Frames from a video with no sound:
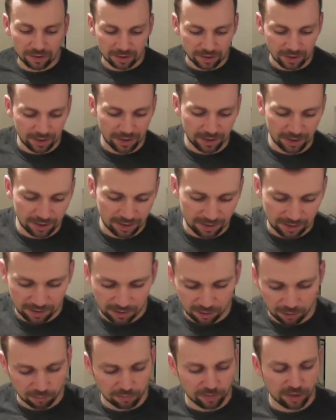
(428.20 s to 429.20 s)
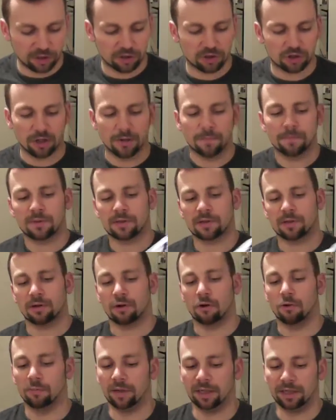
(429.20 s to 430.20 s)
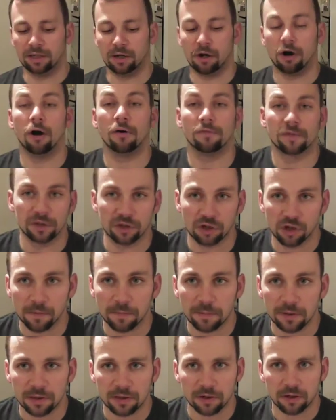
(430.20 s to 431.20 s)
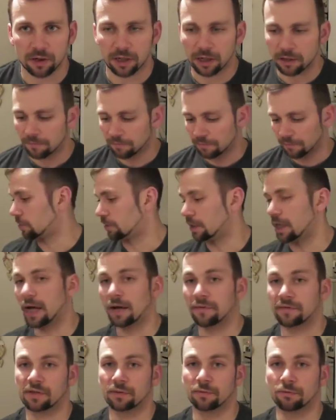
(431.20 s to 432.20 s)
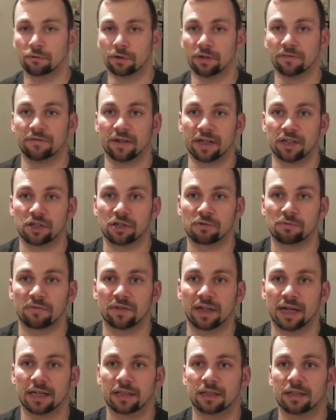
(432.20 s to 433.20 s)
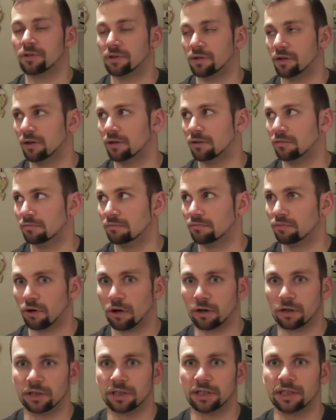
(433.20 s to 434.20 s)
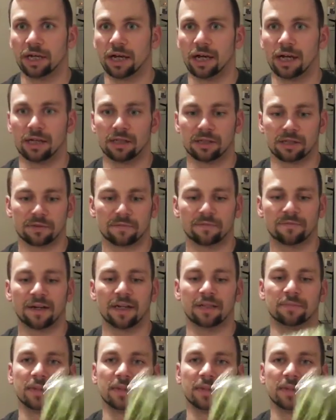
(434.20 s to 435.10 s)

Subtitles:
it is homemade oven chips, sorry. We're gonna have some green veggies with that, some broccoli and some fine